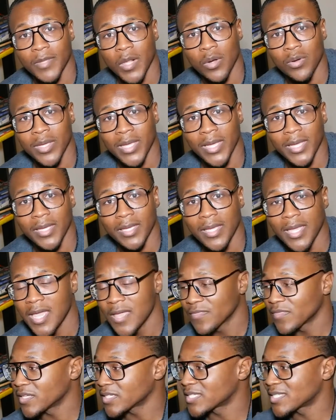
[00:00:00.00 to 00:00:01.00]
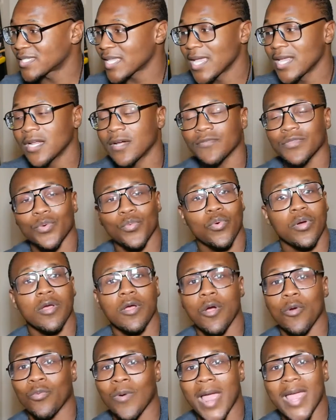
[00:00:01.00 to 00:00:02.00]
Okay? The state of the
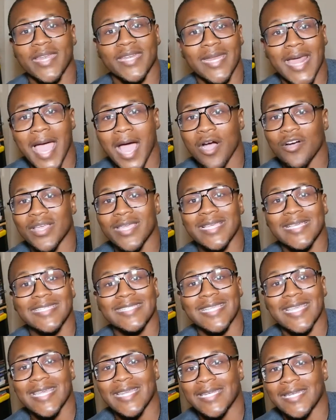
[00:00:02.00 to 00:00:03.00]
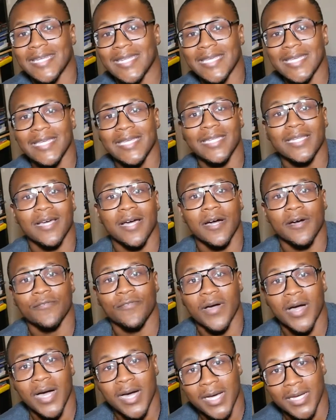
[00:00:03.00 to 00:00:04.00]
world right now is in need
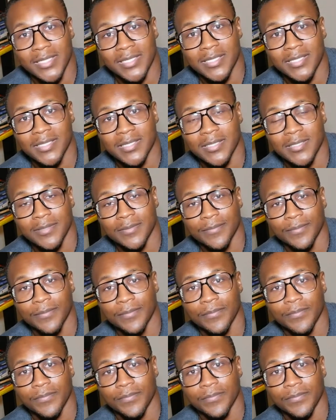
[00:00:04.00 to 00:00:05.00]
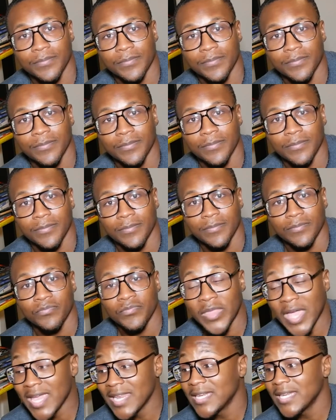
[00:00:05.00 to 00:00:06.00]
of us.
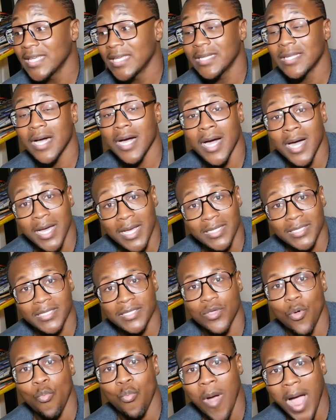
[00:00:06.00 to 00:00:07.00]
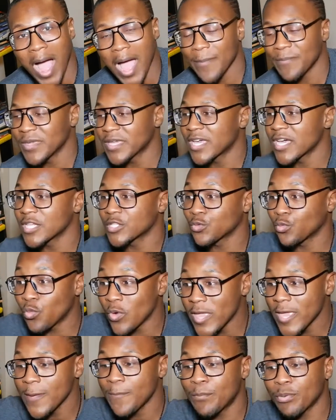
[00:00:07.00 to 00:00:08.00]
They need us. Why? Because
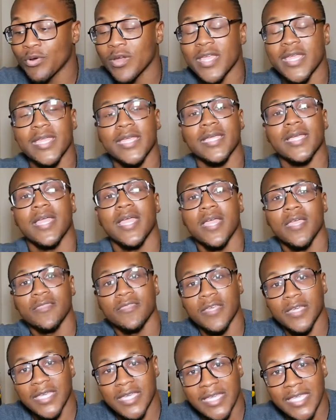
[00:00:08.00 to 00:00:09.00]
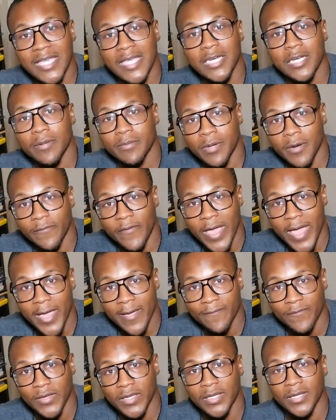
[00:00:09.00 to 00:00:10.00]
we bring the kingdom of
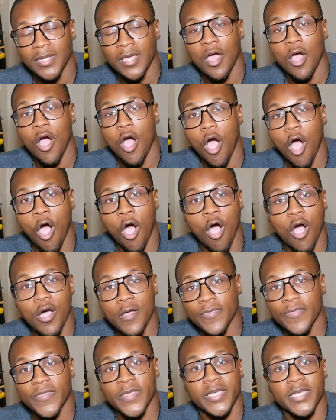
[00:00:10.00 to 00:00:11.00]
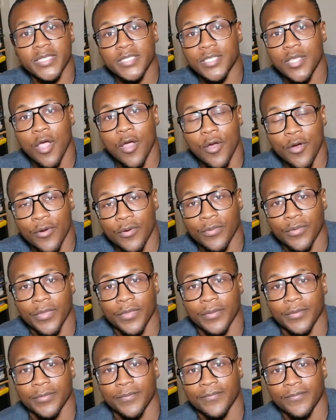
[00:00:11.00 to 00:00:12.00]
heaven on this
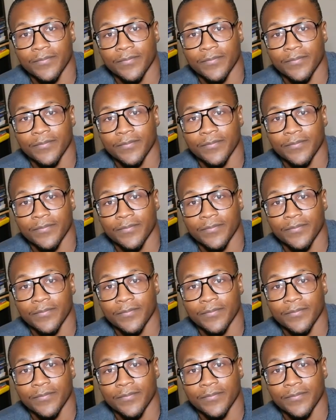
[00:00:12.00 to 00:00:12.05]
earth.